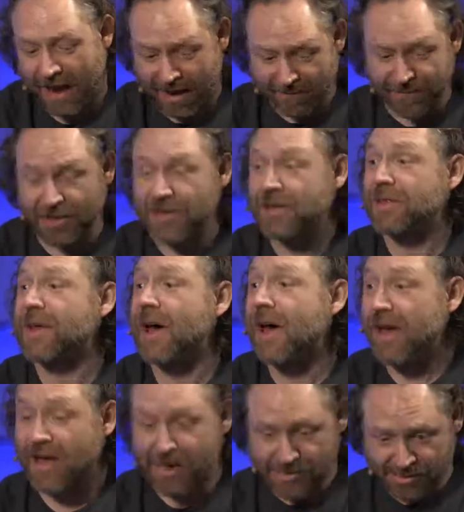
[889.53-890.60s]
after you
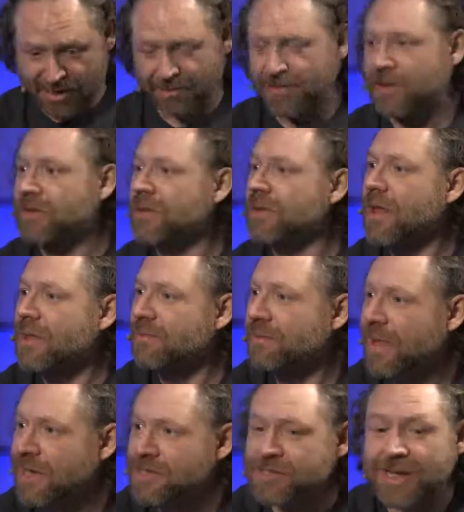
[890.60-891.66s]
die, I stepped into another
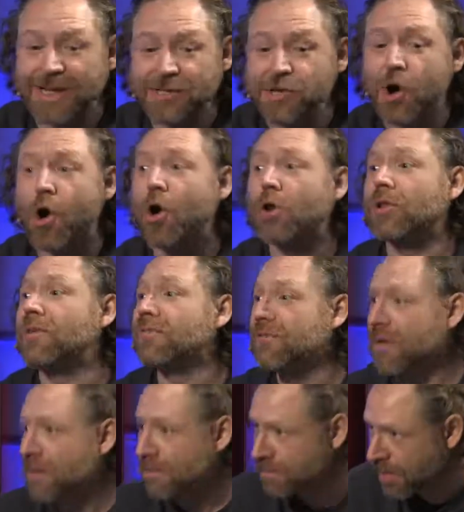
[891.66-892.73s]
place. It's all of
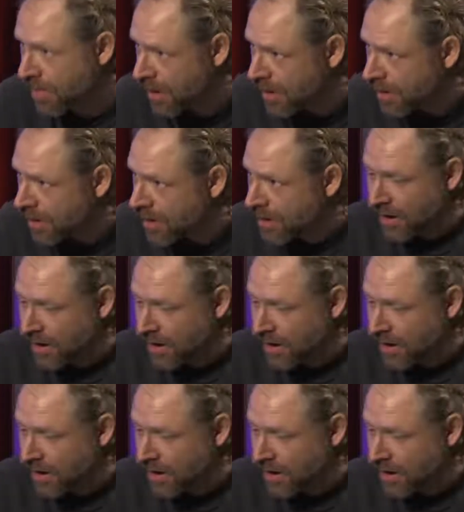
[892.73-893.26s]
them.